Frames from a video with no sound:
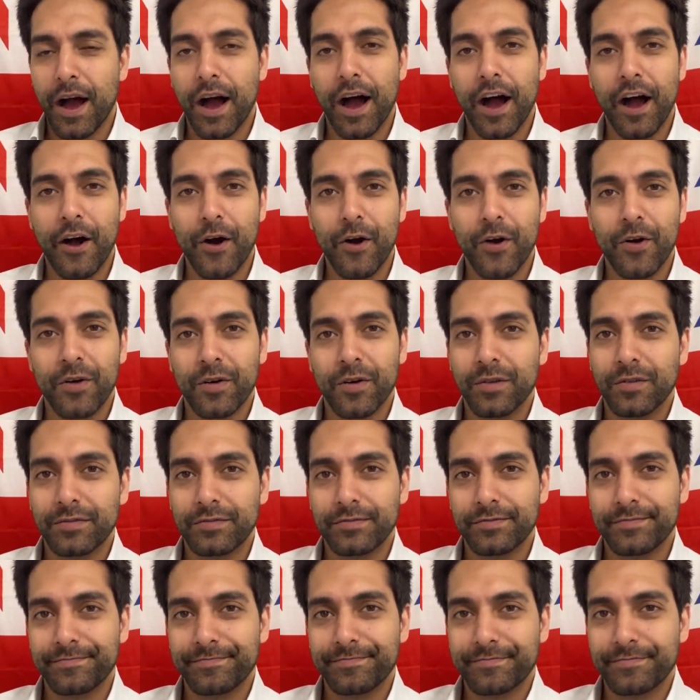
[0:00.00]
Oh,
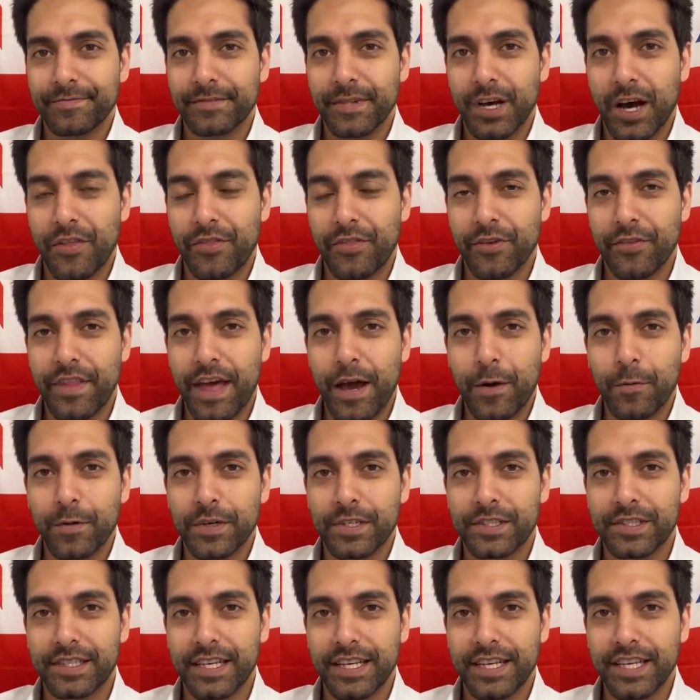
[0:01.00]
I thought that was the